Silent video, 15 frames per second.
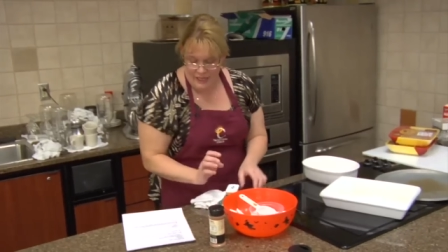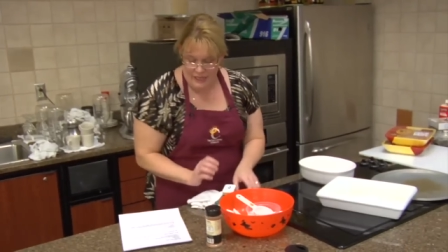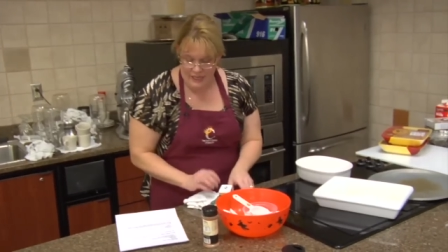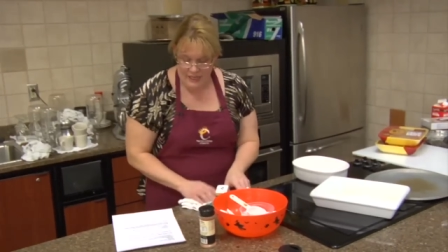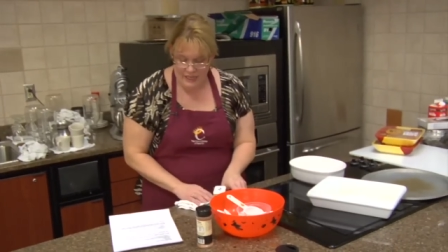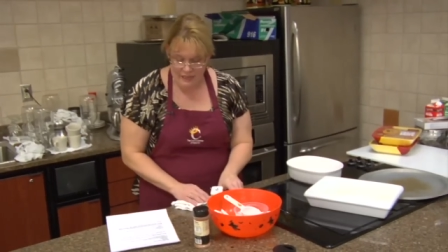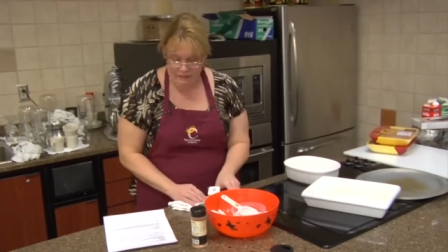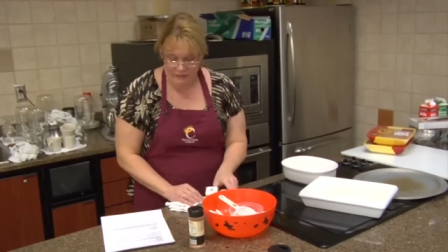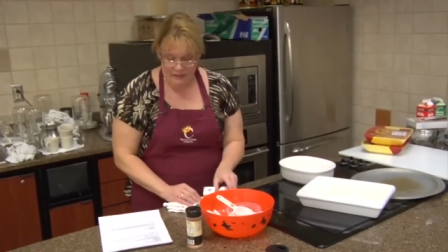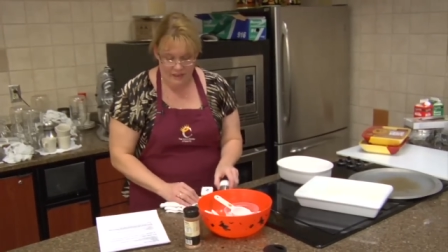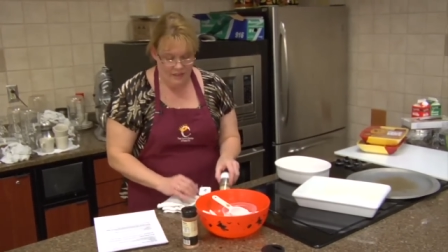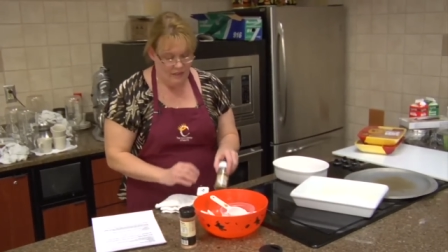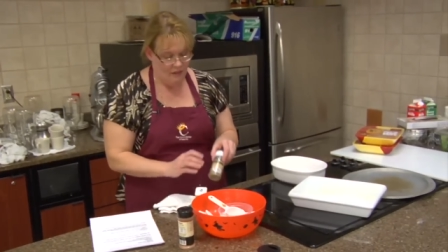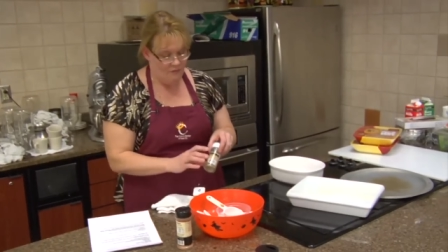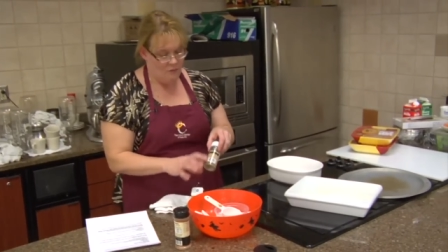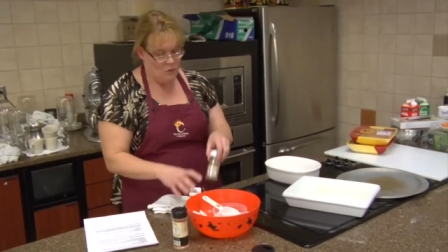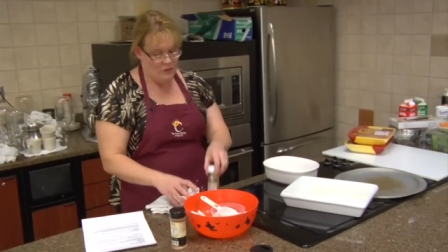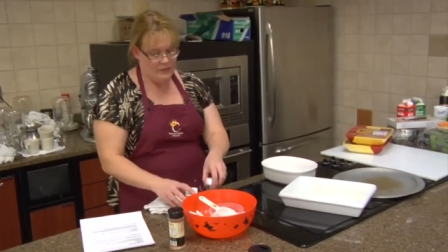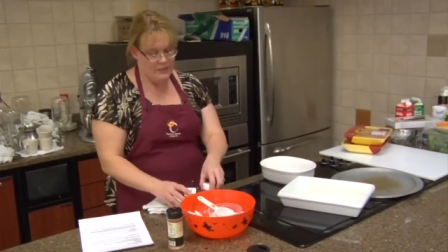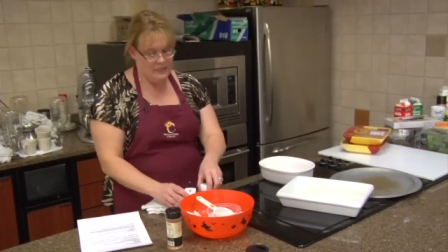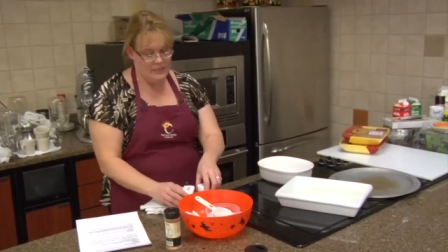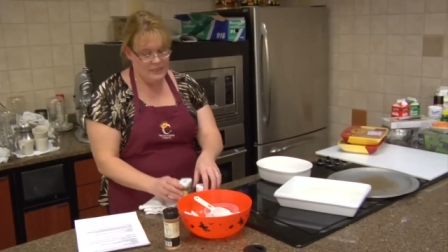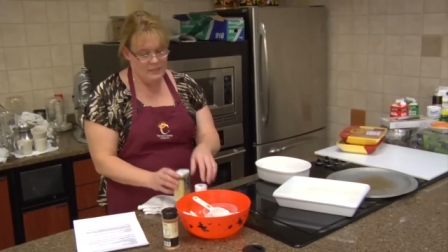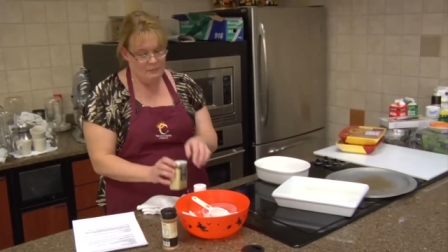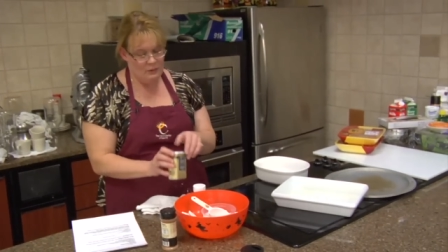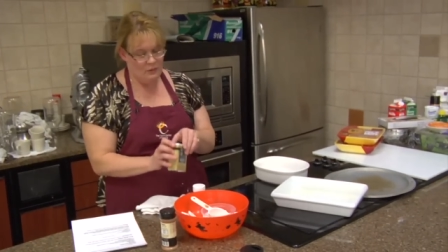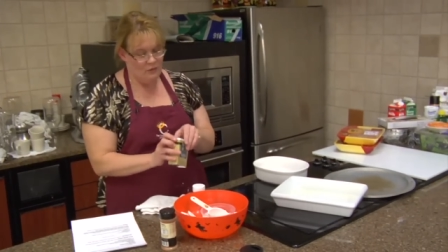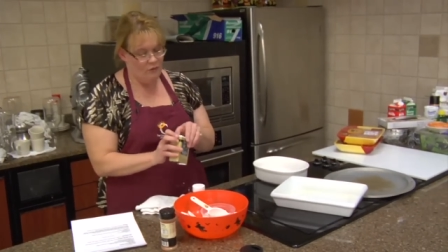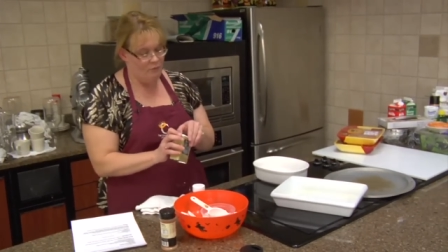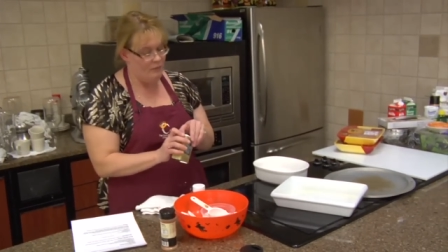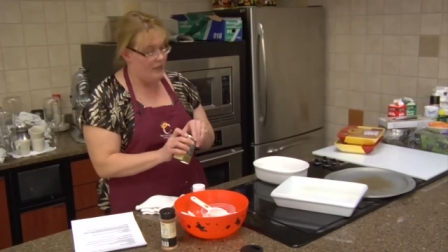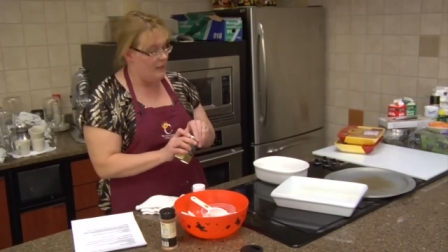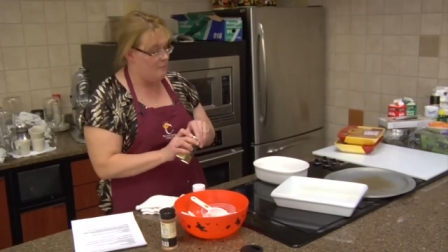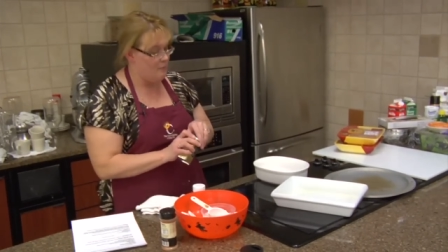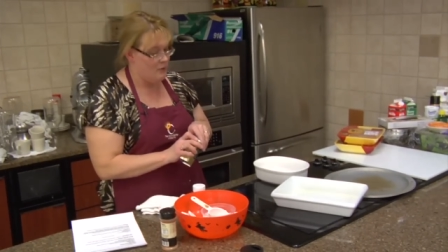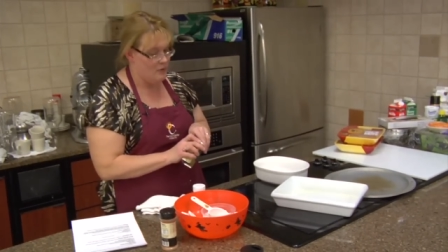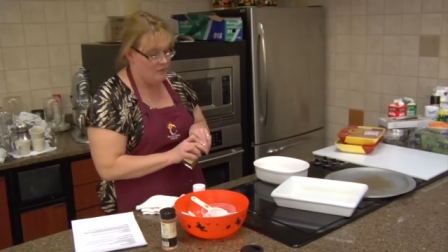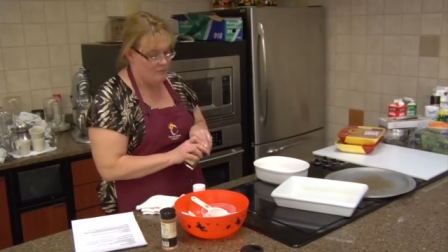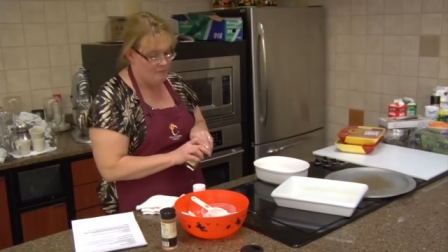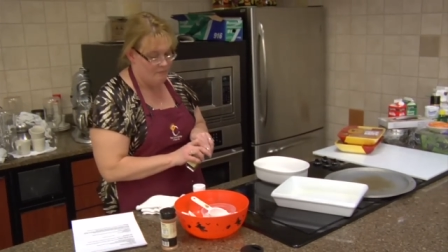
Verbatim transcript: And then 1/4 teaspoon of pepper.